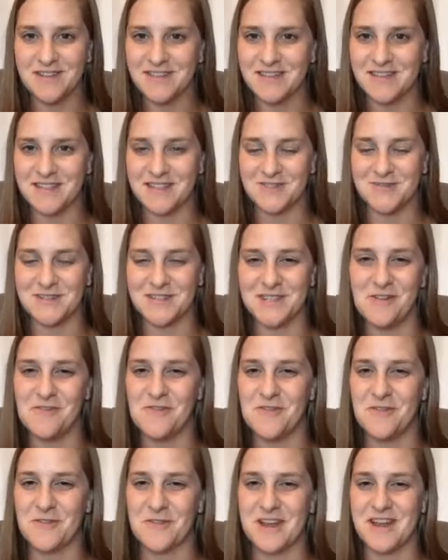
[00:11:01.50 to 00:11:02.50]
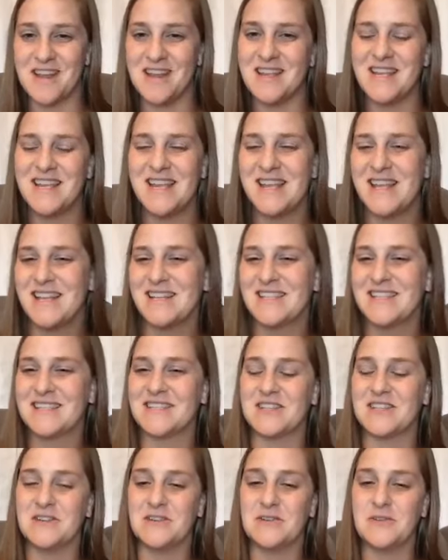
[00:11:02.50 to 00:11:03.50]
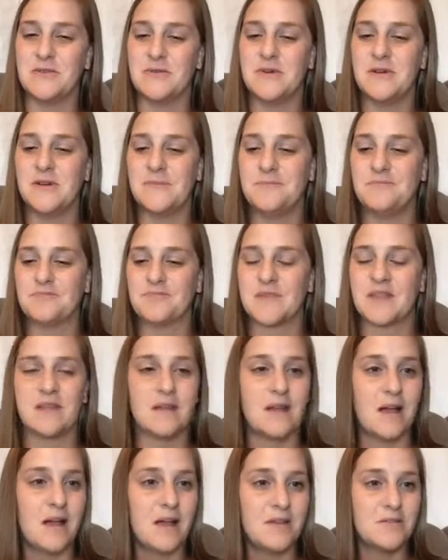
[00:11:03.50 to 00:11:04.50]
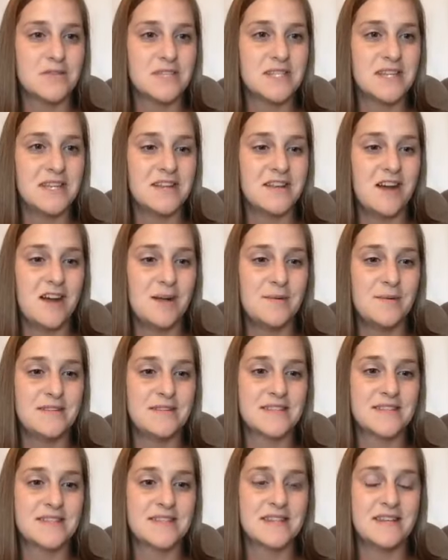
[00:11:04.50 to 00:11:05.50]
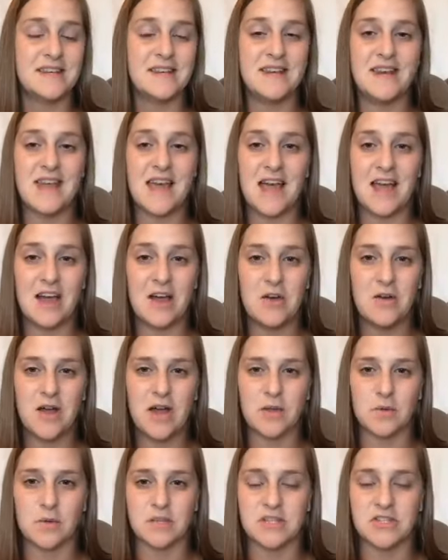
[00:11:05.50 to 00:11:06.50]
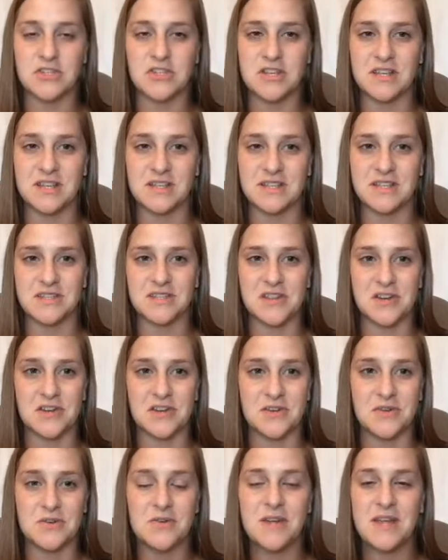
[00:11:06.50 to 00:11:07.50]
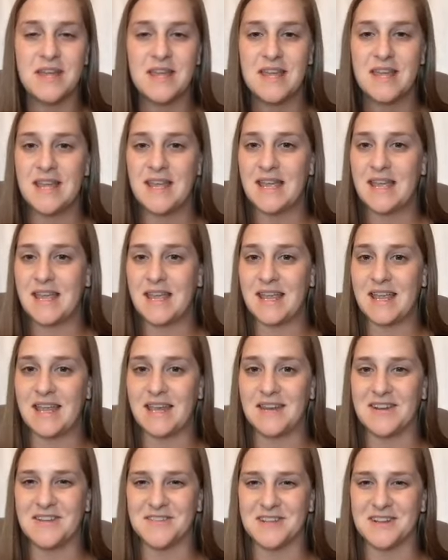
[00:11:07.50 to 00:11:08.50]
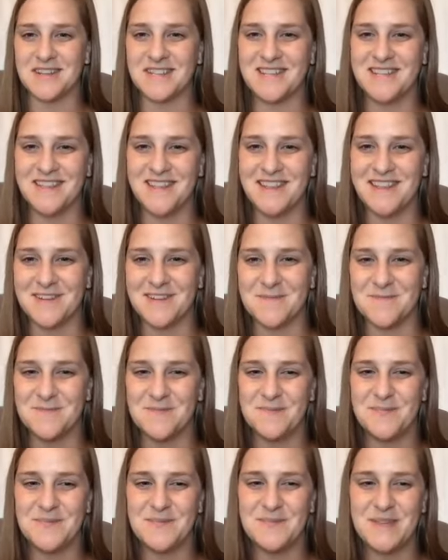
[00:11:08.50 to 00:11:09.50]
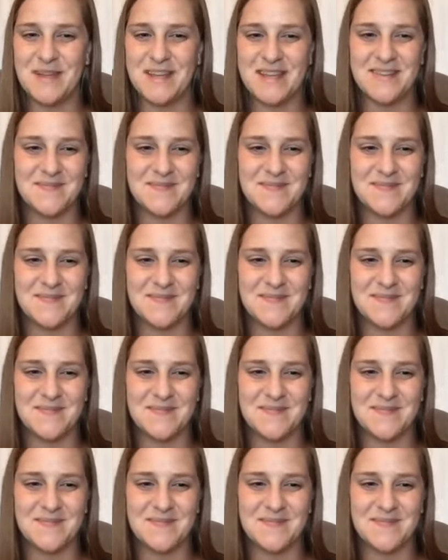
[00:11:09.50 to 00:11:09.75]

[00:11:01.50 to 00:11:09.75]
That's always helpful, right? So I don't see any comments now. I will let you guys go and I'll talk to you later. Bye.